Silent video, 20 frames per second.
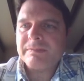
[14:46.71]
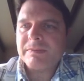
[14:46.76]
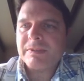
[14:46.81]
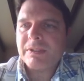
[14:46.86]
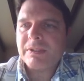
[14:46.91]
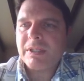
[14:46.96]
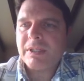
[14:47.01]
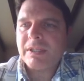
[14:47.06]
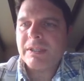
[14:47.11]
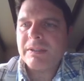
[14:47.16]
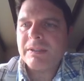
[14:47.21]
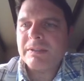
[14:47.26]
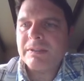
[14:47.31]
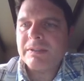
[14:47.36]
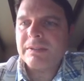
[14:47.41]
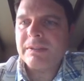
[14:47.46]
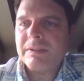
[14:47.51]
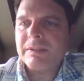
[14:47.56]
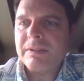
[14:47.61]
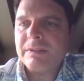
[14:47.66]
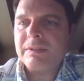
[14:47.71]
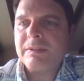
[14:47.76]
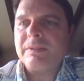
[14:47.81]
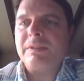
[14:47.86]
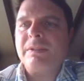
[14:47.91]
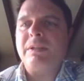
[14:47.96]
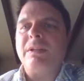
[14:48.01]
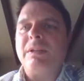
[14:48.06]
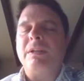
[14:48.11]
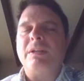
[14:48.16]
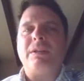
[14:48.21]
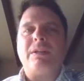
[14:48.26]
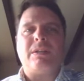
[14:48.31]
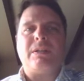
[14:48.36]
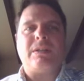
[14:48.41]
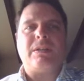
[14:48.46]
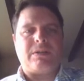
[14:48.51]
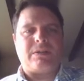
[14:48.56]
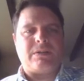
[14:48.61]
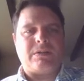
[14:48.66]
Okay.
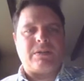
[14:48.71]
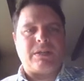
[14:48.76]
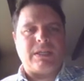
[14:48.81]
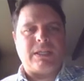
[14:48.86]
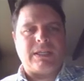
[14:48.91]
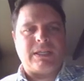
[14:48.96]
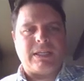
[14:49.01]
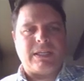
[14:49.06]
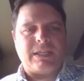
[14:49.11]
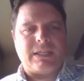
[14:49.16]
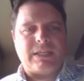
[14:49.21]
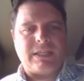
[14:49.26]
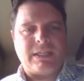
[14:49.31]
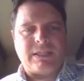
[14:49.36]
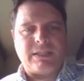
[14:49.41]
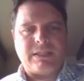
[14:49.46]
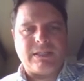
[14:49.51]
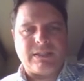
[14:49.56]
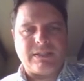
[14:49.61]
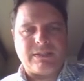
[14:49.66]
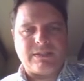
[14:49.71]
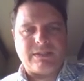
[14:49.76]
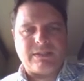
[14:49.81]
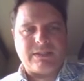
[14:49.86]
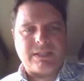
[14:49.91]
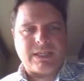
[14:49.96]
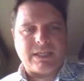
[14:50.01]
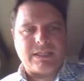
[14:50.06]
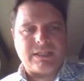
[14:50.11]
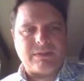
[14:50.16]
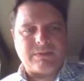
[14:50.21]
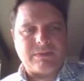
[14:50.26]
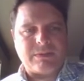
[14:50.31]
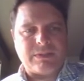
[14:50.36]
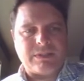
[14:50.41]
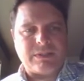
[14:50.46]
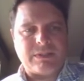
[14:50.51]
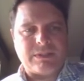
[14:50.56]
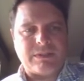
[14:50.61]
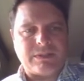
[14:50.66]
All right, and the second
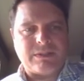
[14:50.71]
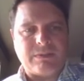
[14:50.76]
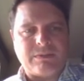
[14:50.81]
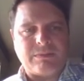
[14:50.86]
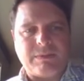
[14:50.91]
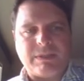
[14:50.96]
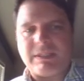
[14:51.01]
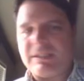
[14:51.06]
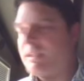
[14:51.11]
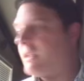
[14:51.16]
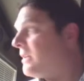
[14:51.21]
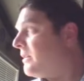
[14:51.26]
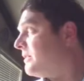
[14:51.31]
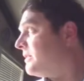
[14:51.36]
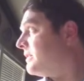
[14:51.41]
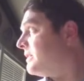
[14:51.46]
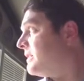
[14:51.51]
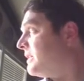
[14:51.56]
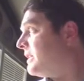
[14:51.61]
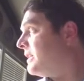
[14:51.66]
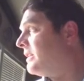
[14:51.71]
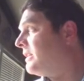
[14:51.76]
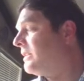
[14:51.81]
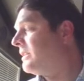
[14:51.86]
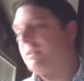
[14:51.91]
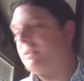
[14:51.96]
one, let's go back down and see.